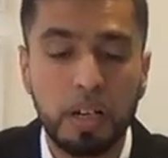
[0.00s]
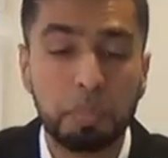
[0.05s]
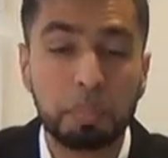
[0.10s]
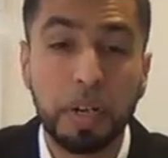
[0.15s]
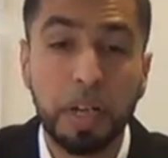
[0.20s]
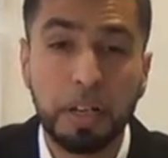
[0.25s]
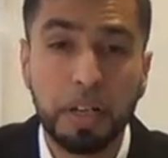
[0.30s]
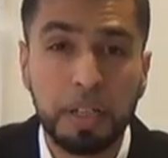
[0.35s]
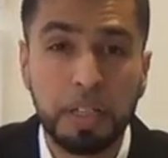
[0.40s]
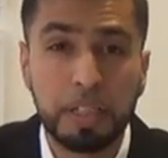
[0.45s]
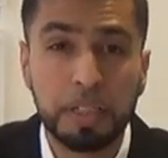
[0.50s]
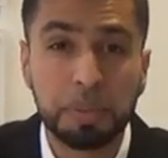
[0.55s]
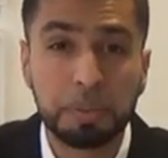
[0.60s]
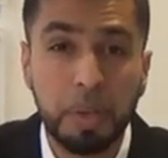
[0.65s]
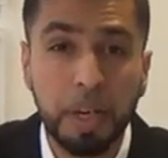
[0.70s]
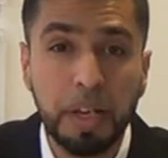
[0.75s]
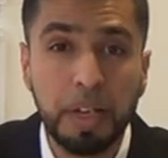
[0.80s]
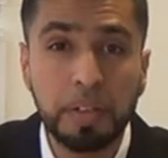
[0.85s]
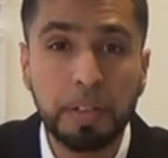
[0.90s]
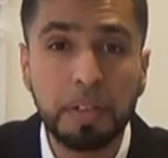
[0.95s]
Like I
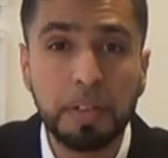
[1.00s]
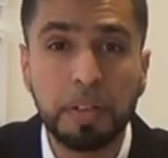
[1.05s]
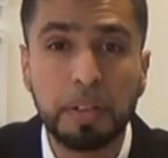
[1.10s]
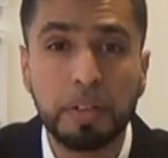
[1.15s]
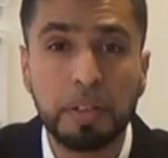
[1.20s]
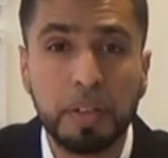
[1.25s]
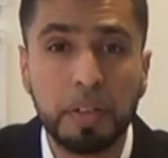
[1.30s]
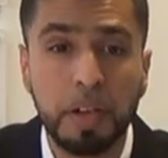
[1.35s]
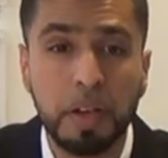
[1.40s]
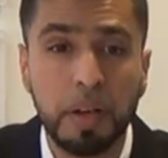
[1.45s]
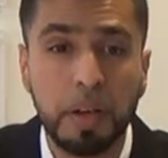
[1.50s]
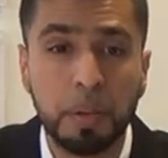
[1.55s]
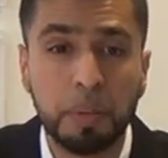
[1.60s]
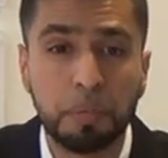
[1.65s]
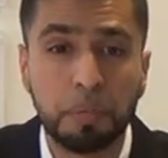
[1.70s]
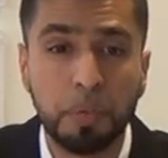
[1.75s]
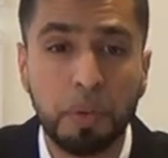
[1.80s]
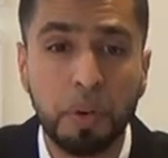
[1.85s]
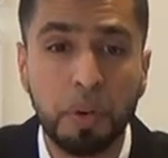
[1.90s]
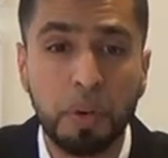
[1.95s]
explained,
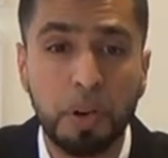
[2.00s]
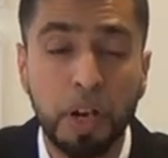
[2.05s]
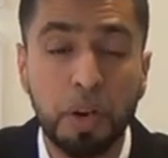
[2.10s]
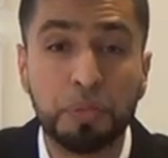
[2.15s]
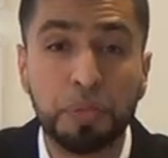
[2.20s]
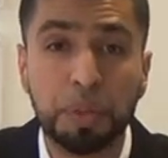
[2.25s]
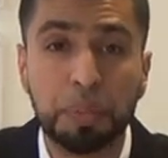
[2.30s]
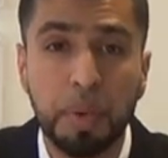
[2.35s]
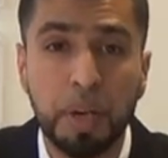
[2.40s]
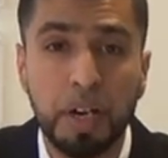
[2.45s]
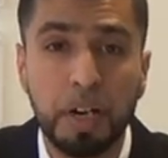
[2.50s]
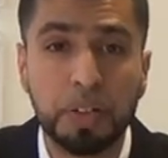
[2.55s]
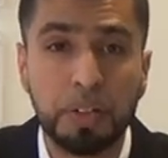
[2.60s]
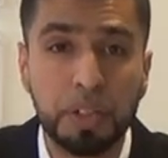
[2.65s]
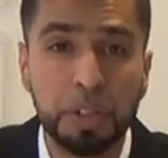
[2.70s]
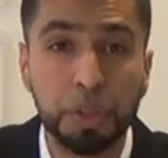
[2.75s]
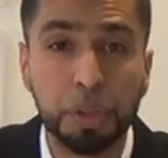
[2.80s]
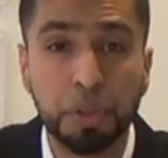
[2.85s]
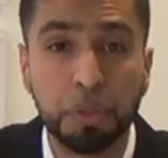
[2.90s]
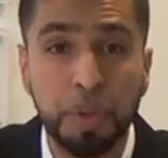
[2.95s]
for every bear
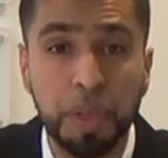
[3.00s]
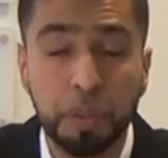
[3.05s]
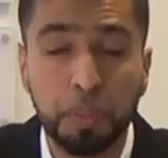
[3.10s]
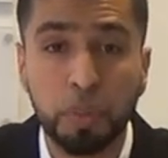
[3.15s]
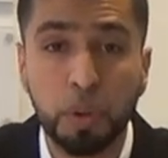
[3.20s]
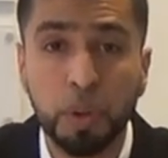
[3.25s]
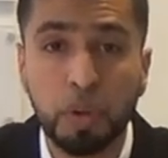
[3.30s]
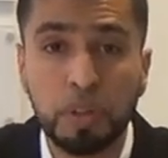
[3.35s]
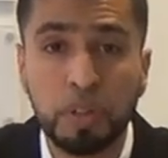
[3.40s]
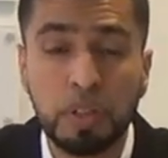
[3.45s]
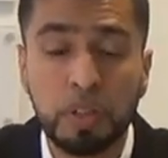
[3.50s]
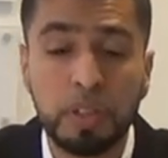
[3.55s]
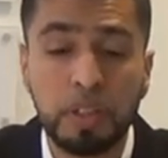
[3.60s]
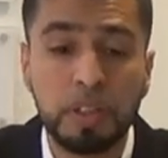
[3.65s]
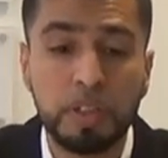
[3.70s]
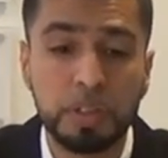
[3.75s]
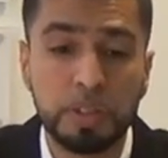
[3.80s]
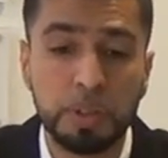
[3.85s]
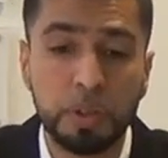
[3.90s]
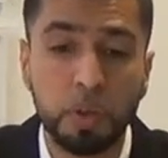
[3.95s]
there should be a bull.
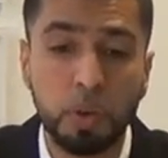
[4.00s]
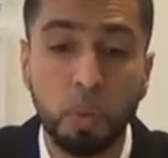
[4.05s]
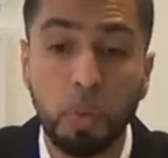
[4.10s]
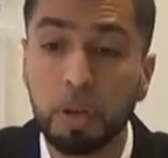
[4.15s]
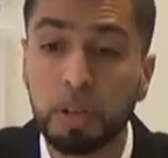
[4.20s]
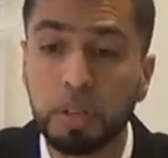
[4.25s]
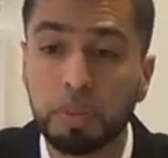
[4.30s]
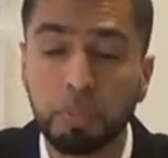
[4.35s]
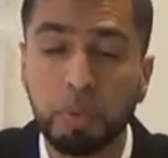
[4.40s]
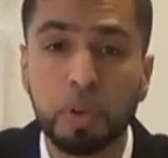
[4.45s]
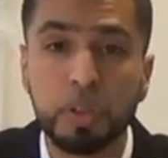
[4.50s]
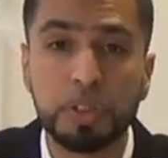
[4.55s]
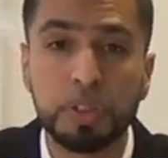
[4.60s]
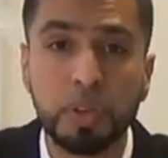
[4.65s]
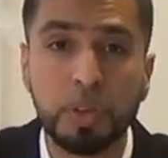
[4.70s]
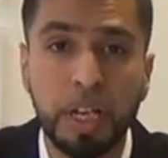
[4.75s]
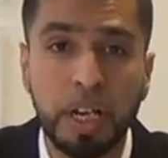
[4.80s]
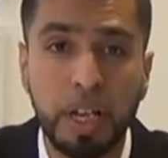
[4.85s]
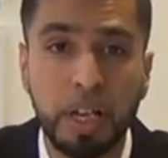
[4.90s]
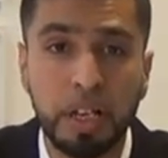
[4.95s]
So what are the bulls
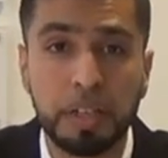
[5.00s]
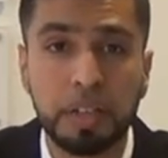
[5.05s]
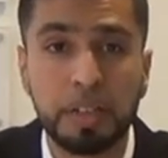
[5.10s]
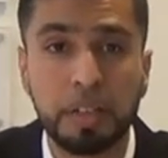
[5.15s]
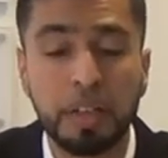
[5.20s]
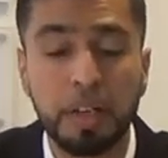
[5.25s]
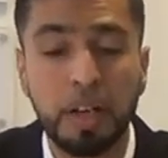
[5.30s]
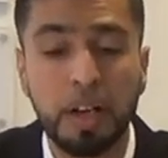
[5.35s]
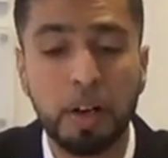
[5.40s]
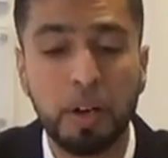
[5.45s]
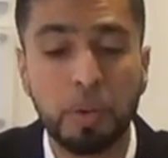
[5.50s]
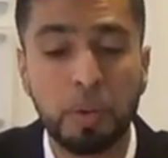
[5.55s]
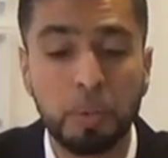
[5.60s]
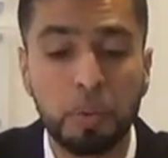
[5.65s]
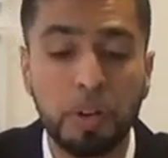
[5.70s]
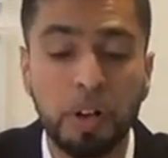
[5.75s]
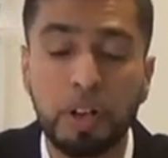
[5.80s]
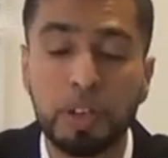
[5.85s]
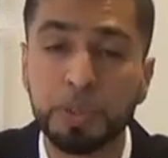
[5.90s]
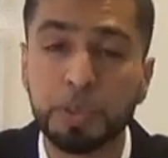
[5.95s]
looking at? Now,
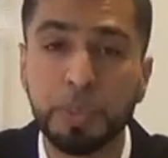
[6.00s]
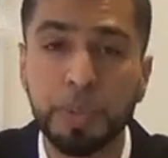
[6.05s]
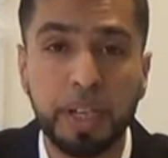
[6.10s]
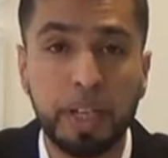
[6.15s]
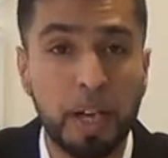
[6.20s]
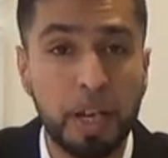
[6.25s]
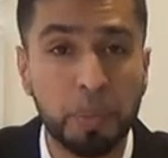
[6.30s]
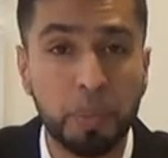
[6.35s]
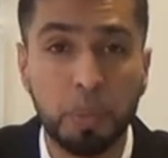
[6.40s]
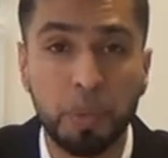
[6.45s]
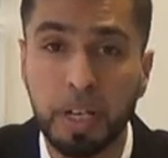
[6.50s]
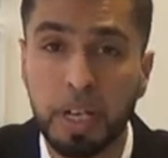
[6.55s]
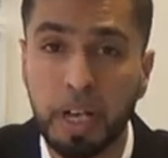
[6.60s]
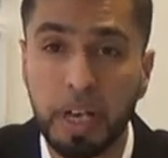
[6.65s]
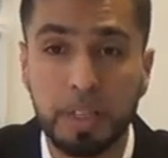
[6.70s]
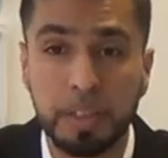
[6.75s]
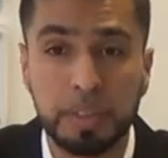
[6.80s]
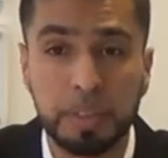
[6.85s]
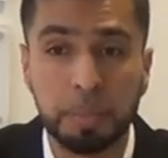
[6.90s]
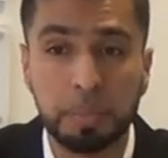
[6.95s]
last weekend we
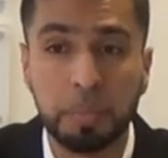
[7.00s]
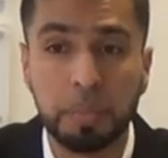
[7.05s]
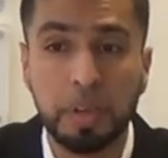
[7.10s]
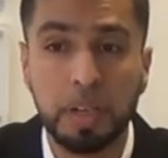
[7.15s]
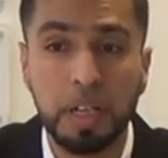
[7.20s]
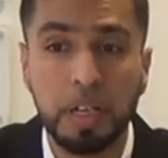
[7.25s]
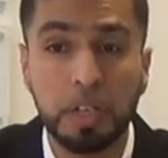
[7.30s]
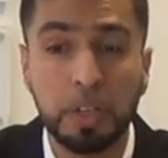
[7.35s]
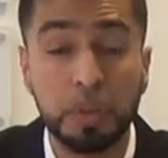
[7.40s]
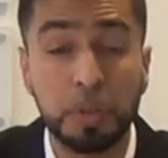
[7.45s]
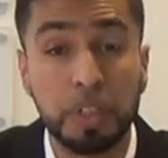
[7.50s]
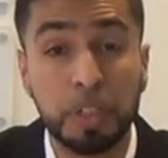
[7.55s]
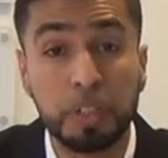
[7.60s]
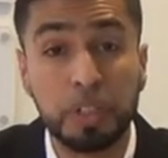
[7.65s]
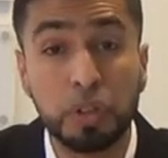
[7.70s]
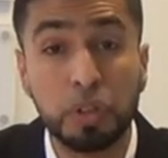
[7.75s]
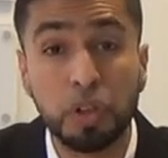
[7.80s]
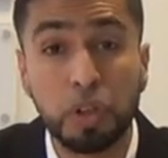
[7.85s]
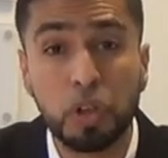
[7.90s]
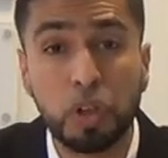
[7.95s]
had to
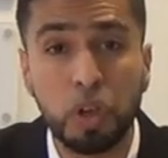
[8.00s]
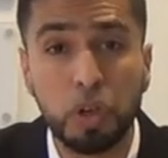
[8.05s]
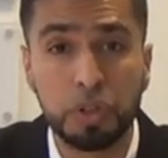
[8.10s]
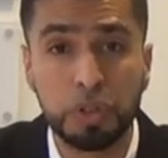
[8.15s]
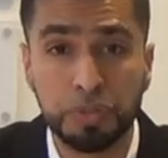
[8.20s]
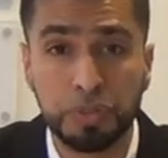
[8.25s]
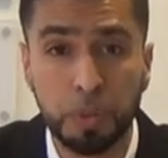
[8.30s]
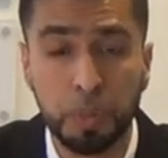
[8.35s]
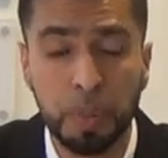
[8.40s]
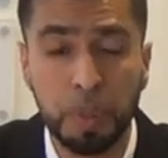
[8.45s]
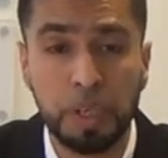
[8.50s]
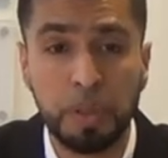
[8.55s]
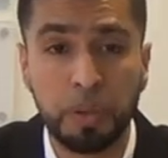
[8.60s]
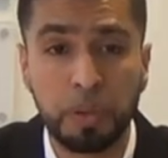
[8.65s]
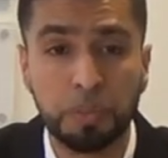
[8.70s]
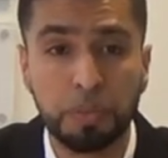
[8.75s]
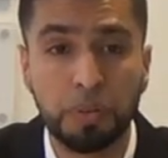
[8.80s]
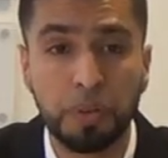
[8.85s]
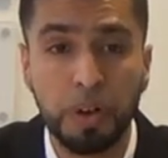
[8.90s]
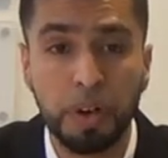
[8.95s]
the close of the week
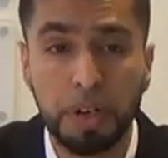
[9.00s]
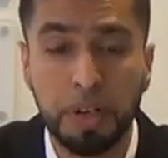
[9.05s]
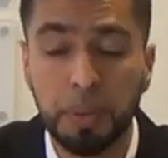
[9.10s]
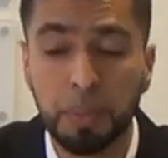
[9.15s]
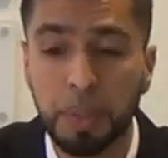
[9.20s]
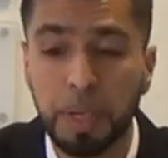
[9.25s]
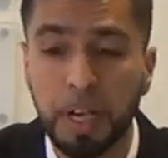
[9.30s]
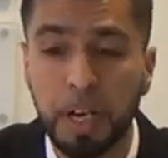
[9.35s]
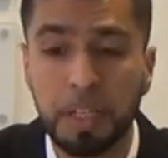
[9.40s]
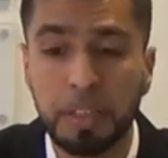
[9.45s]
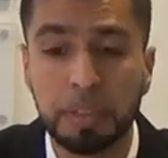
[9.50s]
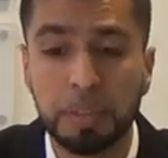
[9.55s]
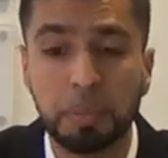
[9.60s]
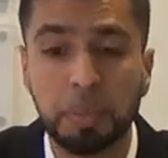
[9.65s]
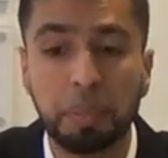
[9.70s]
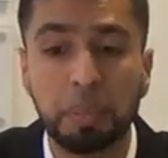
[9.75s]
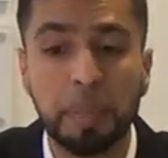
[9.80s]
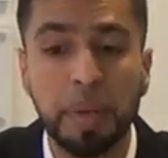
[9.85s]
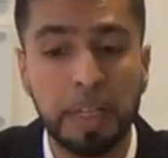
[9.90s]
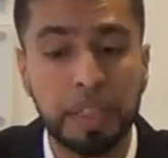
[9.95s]
on Friday, we had some
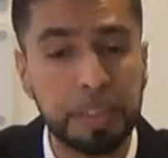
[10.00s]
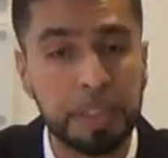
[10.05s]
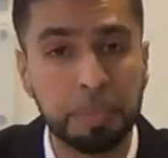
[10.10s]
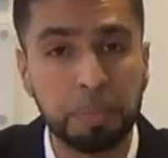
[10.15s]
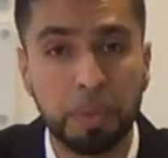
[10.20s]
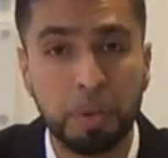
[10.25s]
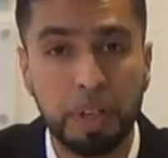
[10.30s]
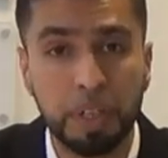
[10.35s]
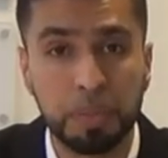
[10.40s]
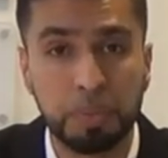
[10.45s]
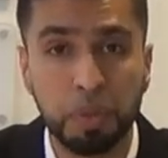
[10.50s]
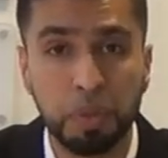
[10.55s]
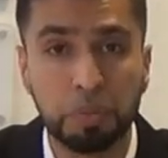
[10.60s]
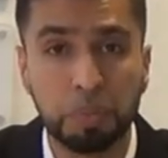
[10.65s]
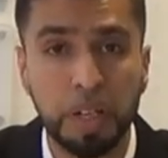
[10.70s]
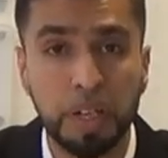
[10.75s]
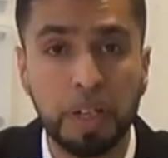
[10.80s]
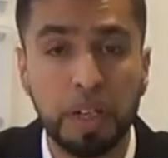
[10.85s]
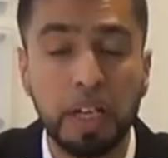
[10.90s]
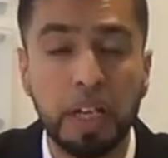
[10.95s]
amazing price
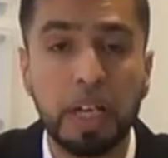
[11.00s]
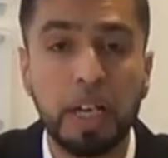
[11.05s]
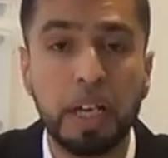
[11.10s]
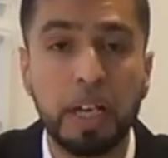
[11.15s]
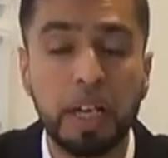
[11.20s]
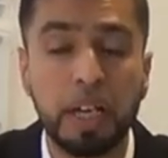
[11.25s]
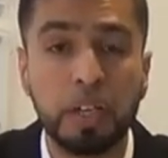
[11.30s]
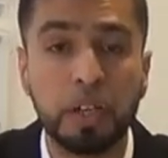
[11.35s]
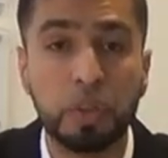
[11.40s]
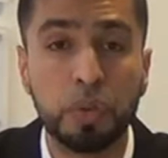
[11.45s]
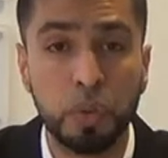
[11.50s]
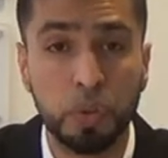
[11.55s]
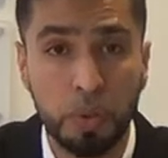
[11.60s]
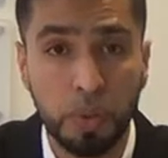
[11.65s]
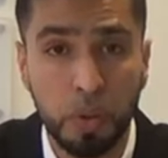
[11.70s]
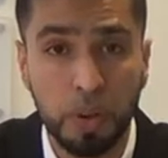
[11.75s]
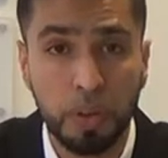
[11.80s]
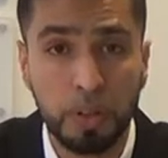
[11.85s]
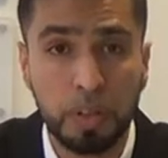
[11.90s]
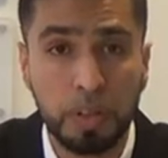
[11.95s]
movement in crude
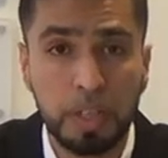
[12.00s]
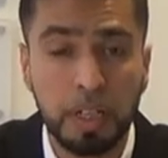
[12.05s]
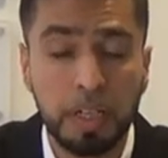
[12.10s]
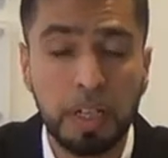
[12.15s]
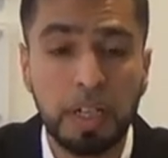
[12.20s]
oil.